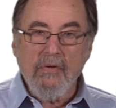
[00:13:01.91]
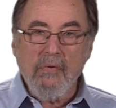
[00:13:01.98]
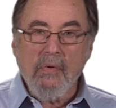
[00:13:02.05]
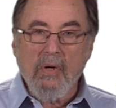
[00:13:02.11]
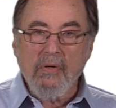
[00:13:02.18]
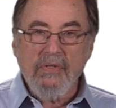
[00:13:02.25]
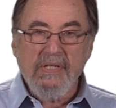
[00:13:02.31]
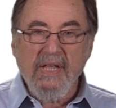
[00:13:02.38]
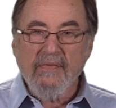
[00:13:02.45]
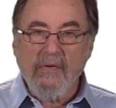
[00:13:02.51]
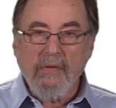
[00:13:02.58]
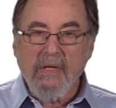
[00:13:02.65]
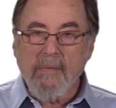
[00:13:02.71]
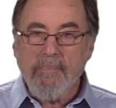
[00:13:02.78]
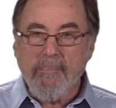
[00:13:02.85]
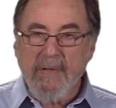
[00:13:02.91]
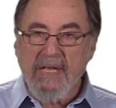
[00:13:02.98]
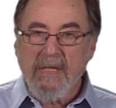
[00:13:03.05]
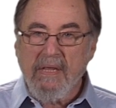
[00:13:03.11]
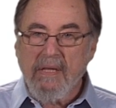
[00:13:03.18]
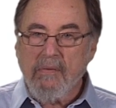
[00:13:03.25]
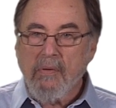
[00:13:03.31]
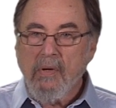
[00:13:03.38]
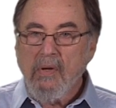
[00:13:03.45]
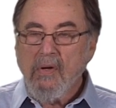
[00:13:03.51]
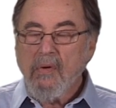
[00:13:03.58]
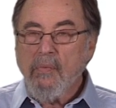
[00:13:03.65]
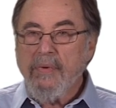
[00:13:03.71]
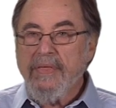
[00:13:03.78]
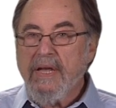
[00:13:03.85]
new host. They've only been the,
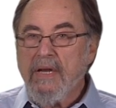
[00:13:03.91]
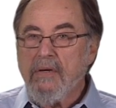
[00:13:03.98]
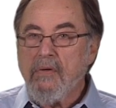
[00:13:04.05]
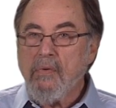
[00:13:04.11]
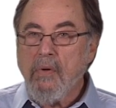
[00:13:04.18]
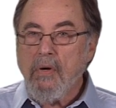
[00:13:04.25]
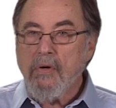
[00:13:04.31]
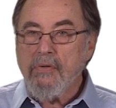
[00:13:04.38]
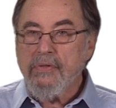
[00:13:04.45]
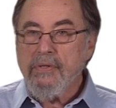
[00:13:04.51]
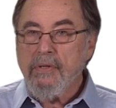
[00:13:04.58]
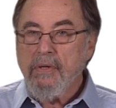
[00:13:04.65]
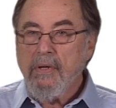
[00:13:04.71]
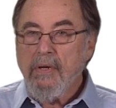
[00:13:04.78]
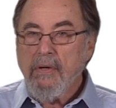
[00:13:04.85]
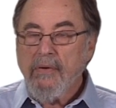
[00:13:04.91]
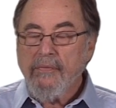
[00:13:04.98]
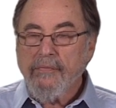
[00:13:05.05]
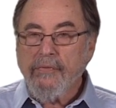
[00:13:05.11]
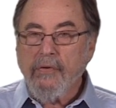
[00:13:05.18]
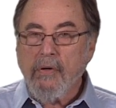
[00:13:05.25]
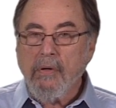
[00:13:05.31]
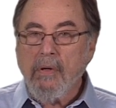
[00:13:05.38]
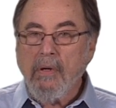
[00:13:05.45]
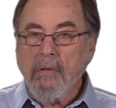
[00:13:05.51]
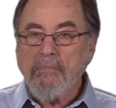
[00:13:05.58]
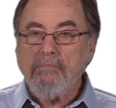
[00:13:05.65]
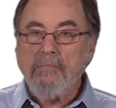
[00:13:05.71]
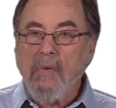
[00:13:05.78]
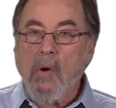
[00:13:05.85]
with that new host for
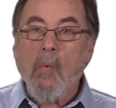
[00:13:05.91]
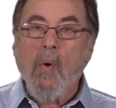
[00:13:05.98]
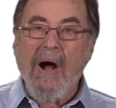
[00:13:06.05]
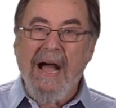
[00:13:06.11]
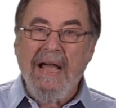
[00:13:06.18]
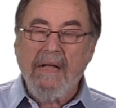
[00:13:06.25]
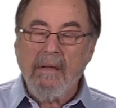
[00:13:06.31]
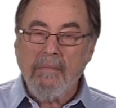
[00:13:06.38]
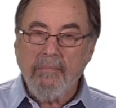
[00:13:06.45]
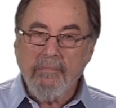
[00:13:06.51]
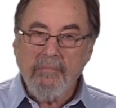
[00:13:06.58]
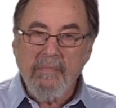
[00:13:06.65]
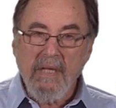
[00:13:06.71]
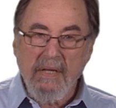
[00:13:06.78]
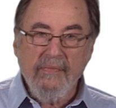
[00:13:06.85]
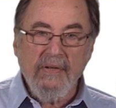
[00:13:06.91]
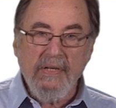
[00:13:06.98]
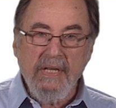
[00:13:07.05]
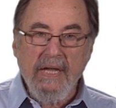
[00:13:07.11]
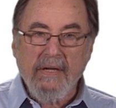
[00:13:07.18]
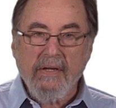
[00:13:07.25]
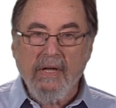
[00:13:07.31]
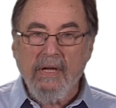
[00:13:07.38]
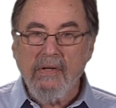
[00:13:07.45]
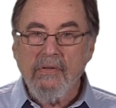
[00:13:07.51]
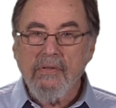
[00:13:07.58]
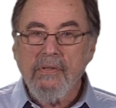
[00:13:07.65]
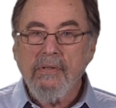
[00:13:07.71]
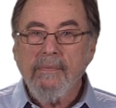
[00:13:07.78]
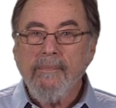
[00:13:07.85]
a while, even
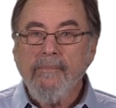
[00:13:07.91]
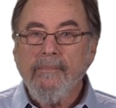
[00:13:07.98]
decades.